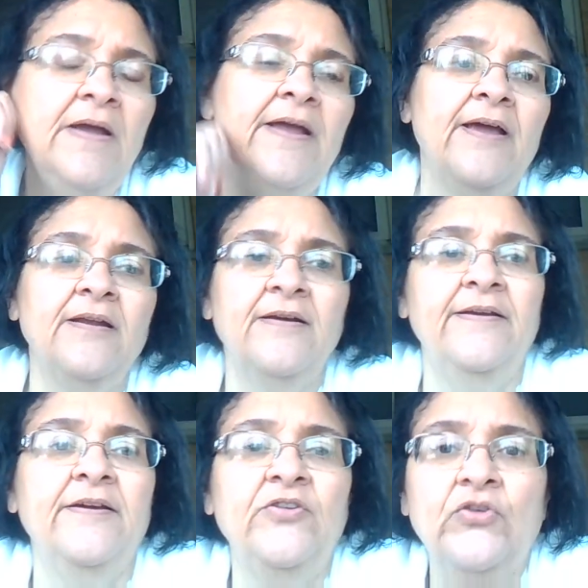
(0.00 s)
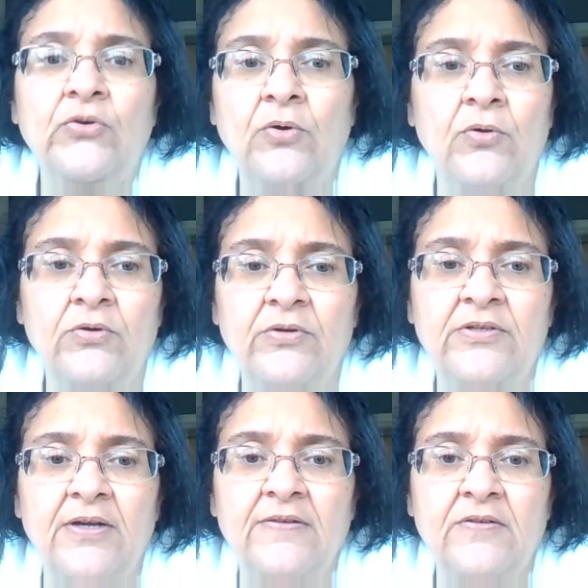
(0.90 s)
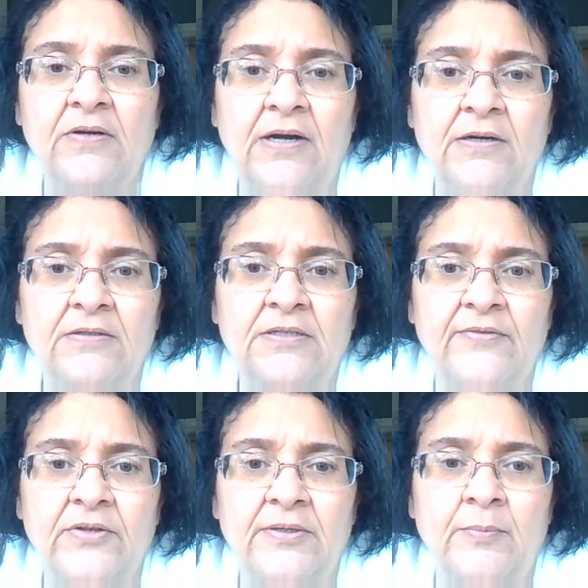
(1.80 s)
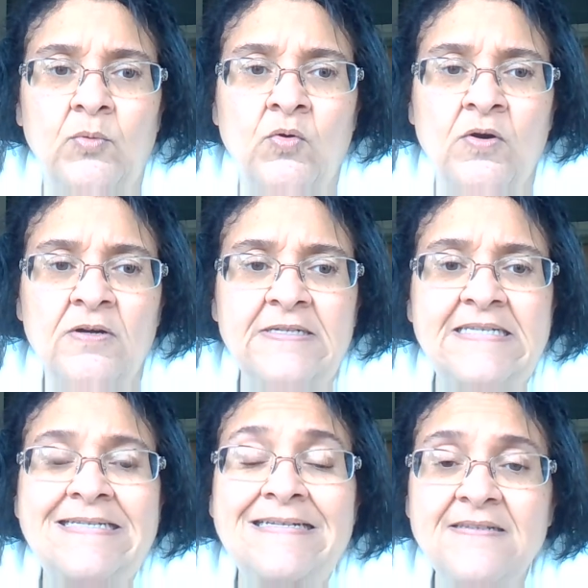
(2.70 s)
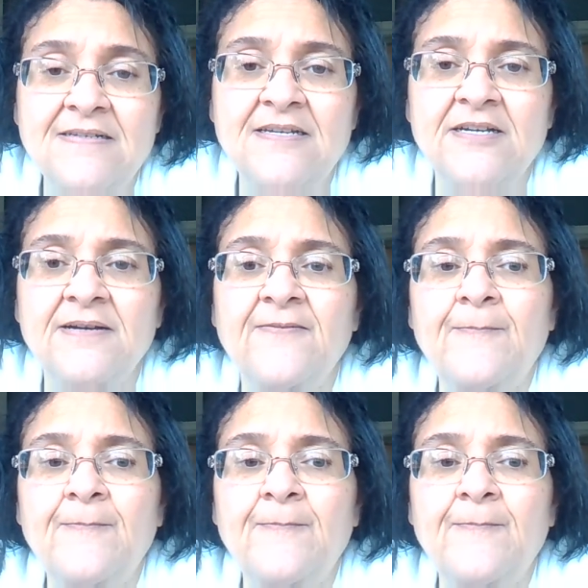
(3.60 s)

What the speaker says: And again, too, older adults are definitely more sensitive